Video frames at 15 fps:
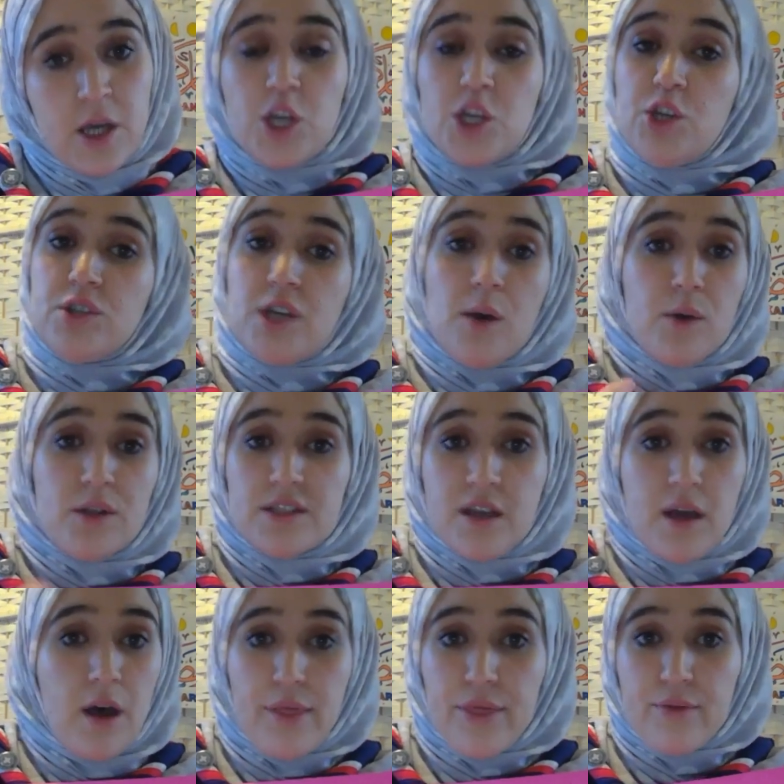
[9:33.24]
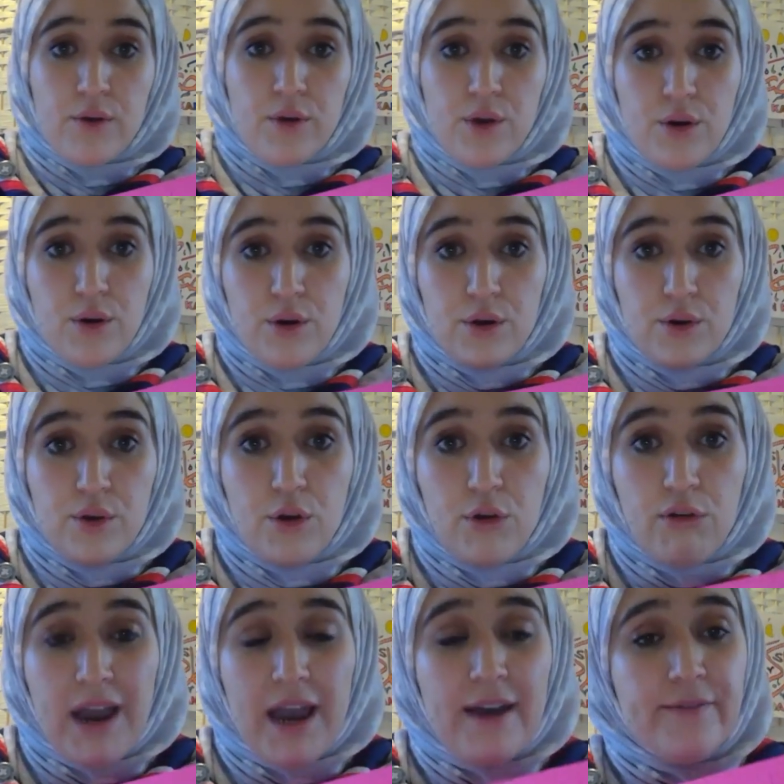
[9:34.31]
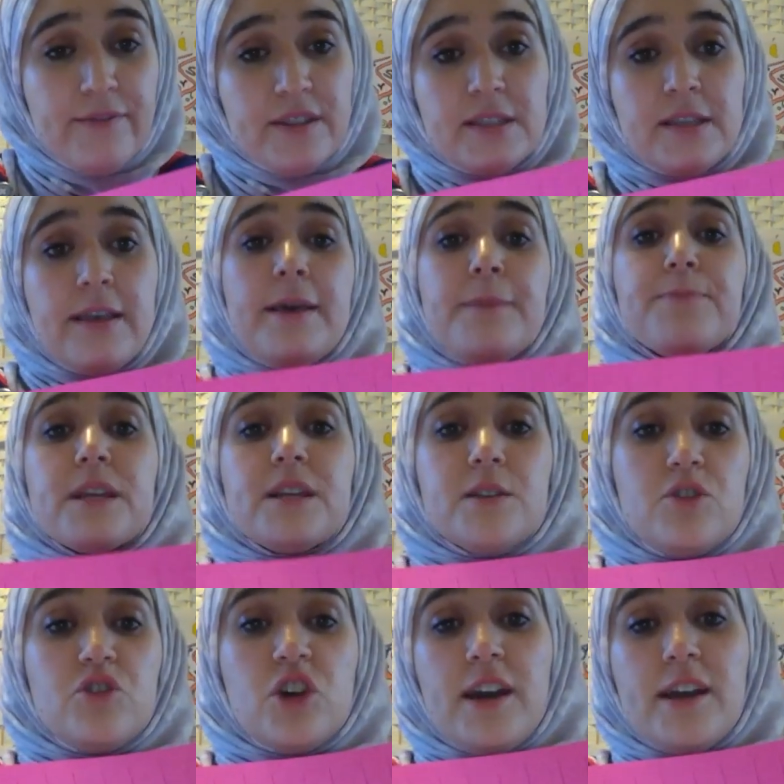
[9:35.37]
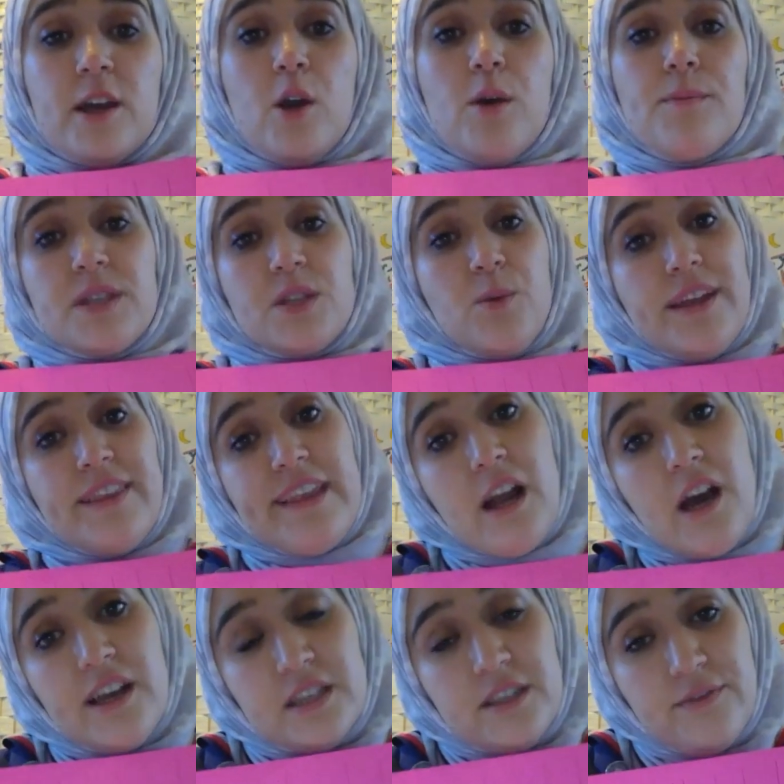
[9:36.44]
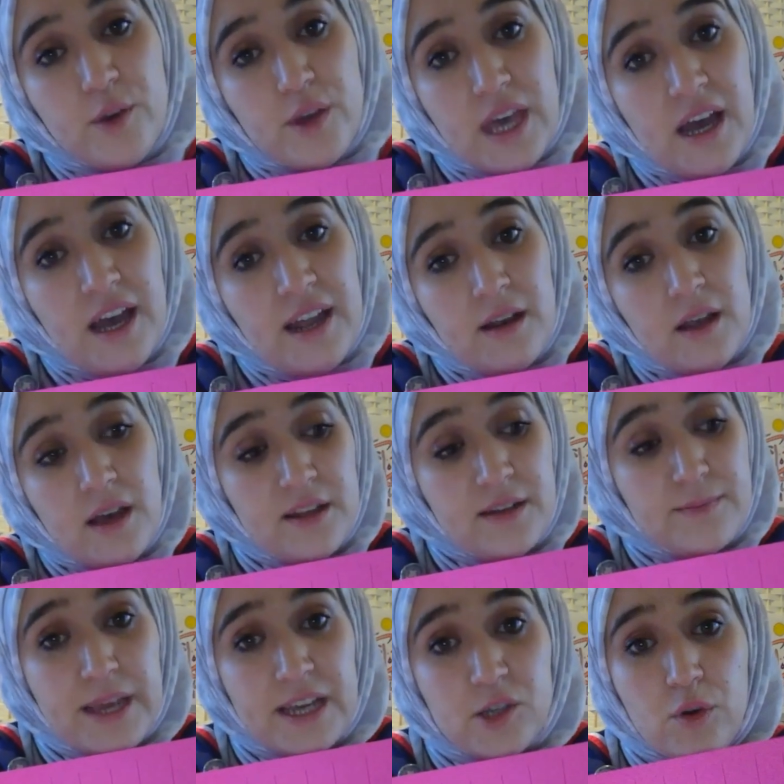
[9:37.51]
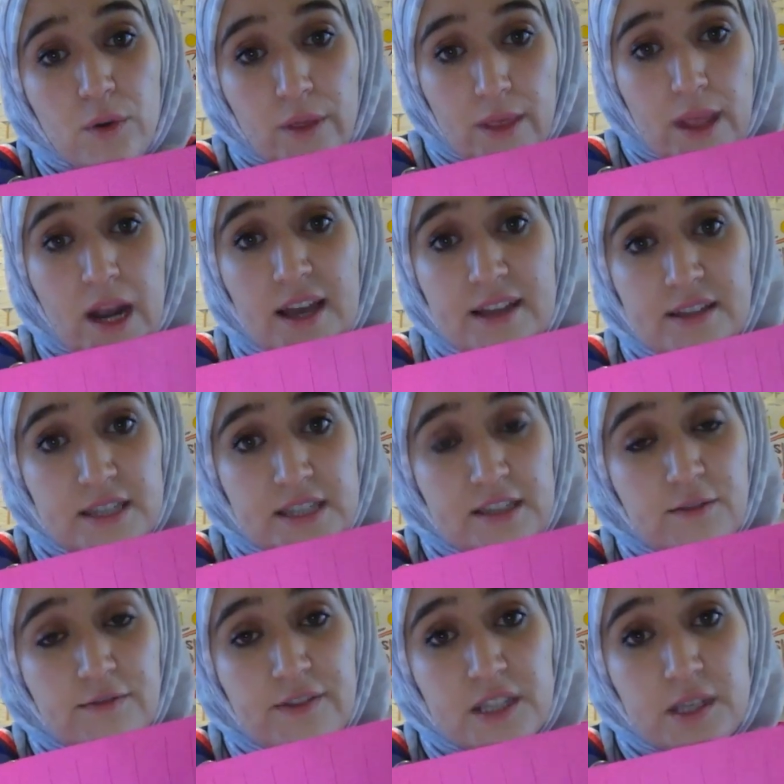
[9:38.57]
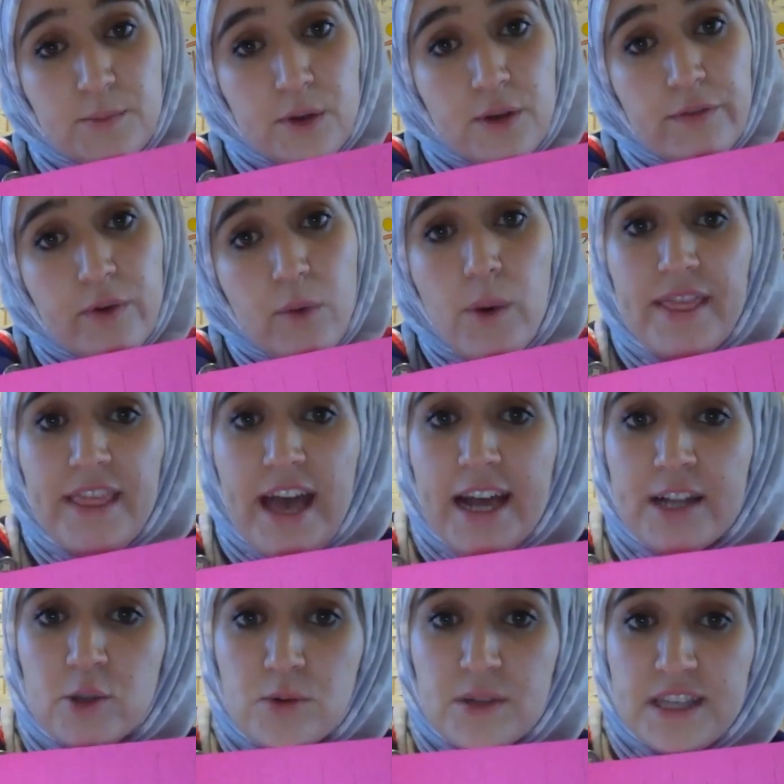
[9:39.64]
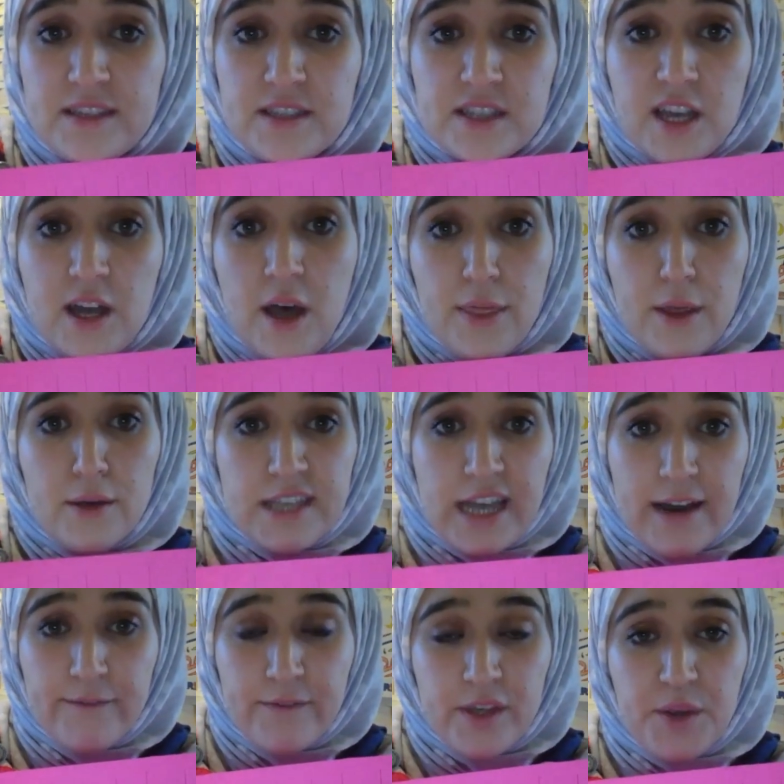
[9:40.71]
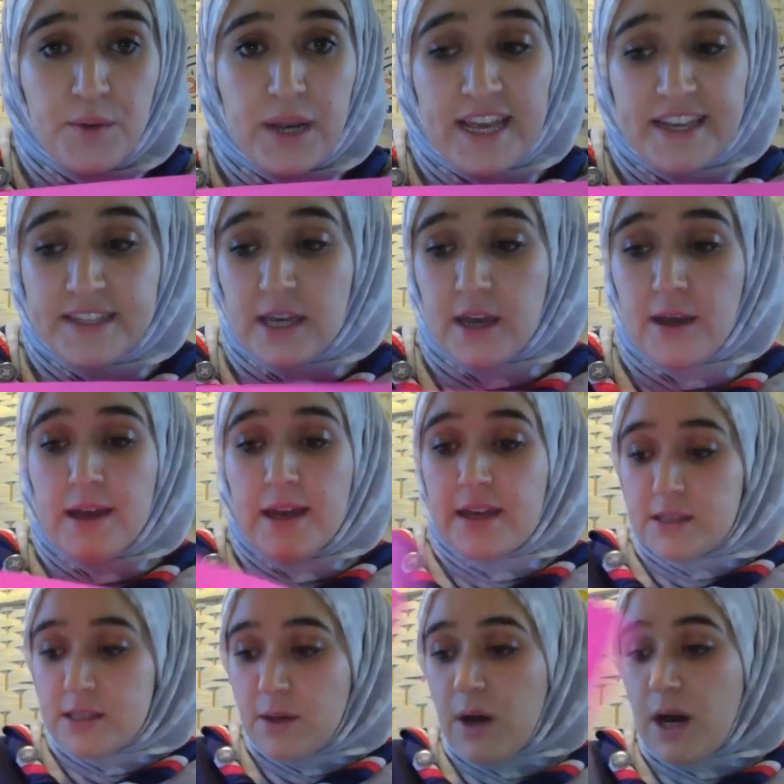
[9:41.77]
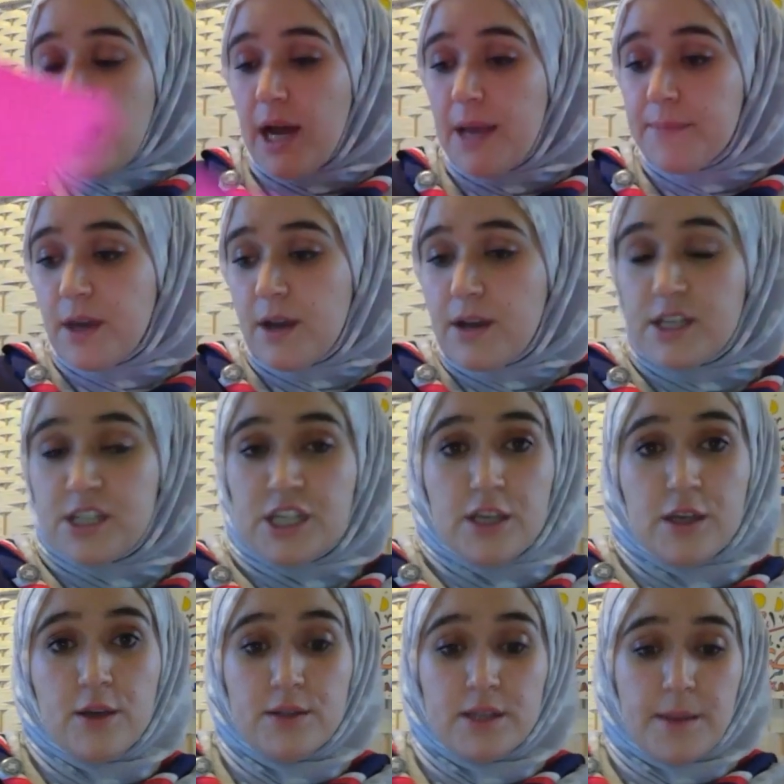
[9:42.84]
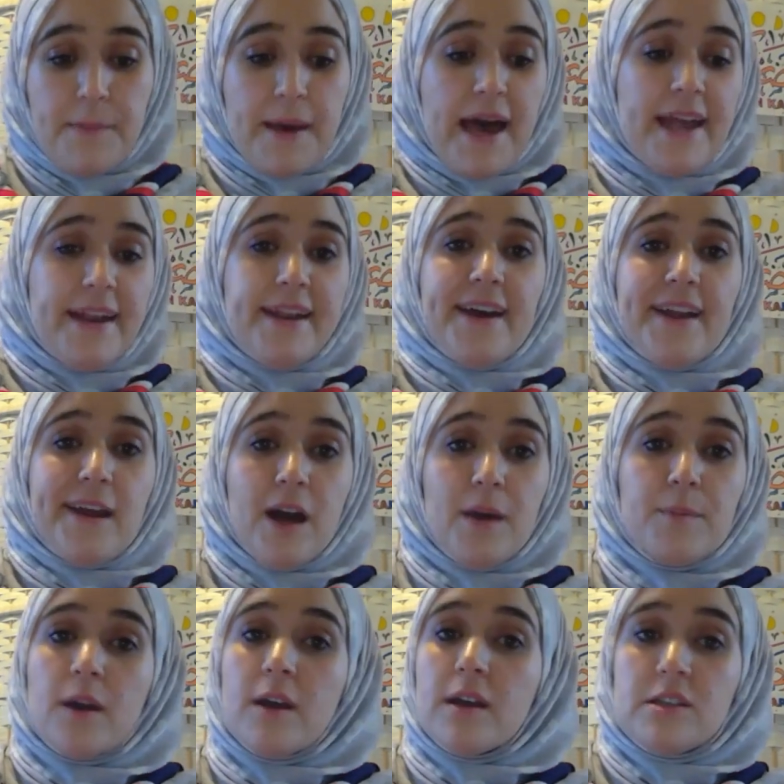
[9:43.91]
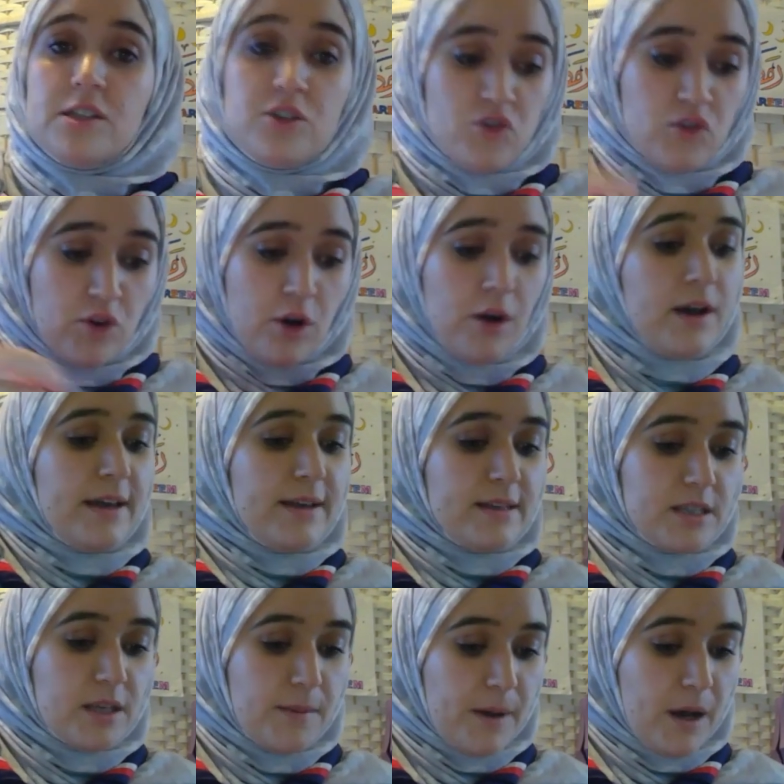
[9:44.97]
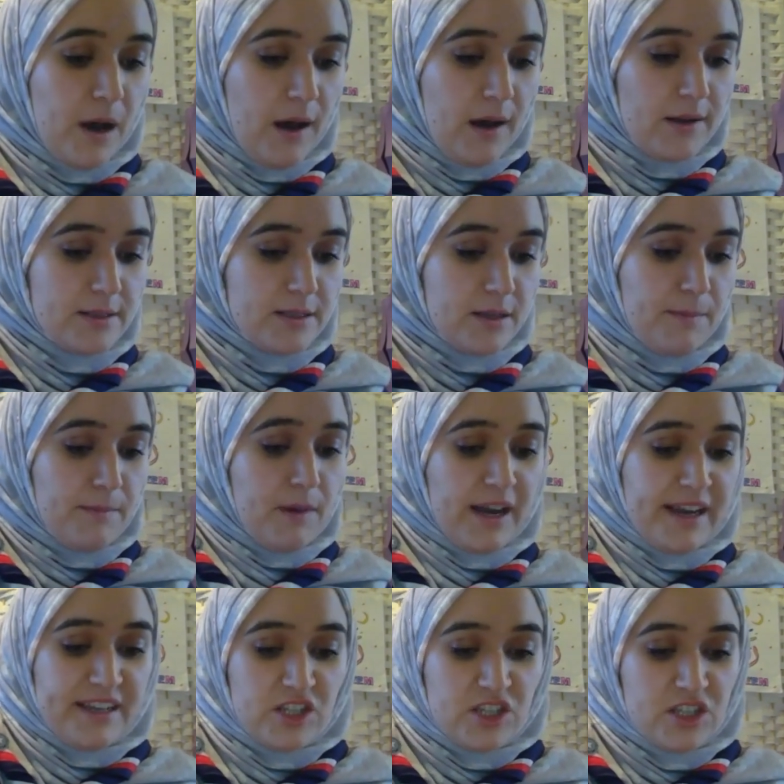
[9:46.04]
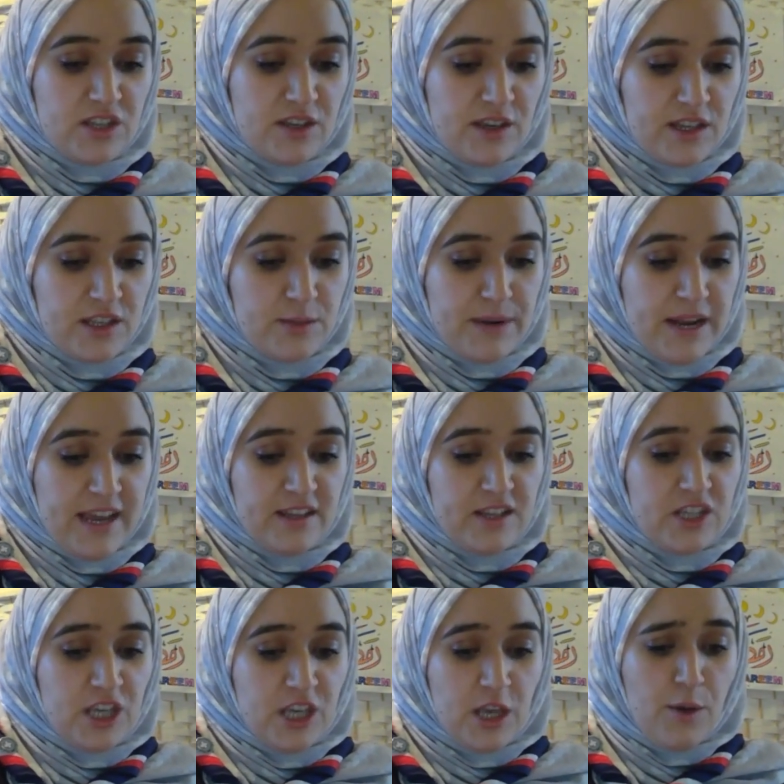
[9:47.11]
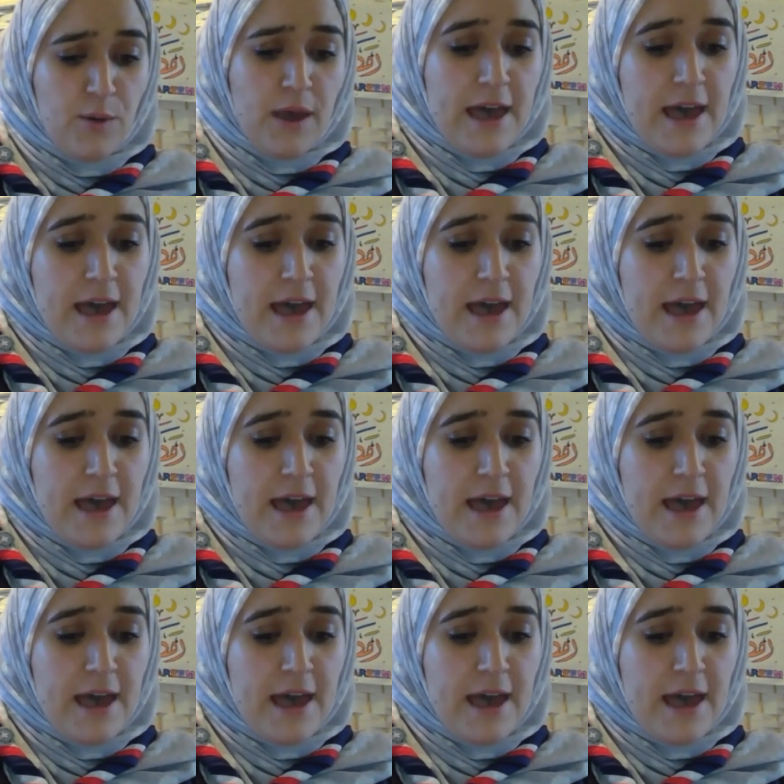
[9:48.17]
you don't want to cut through your crafts. So try and go in between the lines if you can, and make sure that the lines are still visible for when the adult needs to cut those out for you later. So I'm going to use a pen and I'm going to draw some hearts on mine just to explain to you